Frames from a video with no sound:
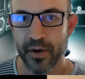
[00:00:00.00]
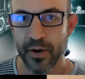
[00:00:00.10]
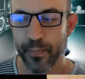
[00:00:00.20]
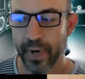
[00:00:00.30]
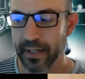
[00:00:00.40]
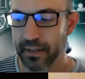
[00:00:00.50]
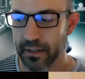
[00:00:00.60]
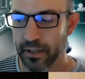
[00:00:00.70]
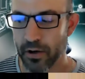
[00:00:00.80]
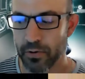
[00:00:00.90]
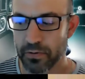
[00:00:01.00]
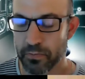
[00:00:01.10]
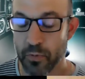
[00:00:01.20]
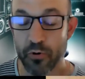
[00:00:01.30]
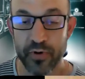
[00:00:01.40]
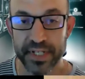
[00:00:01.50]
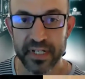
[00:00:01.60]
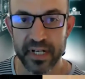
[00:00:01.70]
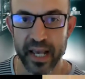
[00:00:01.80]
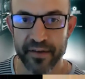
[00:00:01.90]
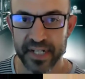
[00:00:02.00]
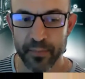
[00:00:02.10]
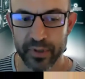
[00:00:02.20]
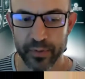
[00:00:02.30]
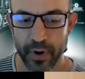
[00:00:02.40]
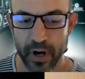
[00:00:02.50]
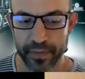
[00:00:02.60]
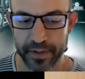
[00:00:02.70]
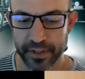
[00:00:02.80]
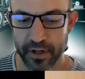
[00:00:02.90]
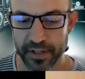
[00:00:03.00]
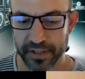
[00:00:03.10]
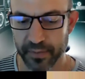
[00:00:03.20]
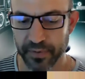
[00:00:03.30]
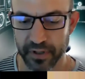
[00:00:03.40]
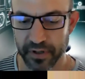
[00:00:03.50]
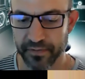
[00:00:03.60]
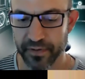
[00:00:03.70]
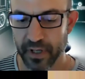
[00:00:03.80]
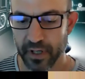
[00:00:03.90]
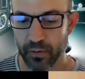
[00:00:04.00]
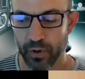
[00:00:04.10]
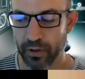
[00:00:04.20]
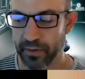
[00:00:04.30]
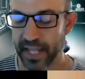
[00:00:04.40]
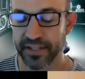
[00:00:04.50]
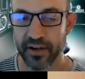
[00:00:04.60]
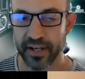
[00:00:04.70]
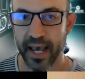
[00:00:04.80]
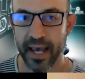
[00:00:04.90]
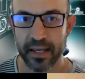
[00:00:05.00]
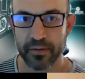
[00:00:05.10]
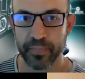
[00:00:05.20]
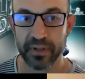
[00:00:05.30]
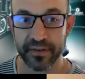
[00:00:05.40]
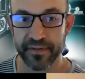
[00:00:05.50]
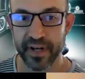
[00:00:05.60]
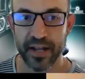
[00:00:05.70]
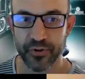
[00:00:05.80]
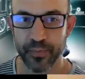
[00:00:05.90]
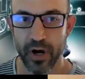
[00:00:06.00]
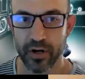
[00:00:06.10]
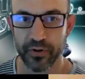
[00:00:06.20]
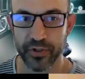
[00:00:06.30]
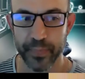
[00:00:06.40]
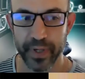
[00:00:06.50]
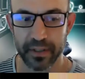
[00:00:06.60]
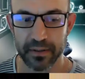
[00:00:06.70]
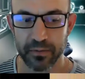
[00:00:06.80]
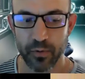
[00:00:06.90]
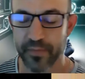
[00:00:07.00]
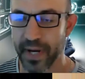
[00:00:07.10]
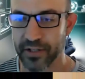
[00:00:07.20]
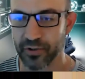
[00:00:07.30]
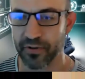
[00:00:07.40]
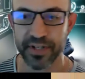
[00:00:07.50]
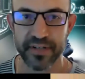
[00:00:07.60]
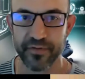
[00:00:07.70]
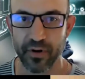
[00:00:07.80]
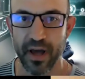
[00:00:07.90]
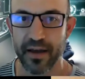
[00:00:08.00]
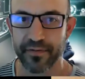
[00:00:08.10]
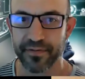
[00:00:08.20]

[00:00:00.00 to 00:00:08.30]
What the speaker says: But, more recently, I've stumbled upon this concept of, well, that's okay, building financial models, but what about the rest of your life?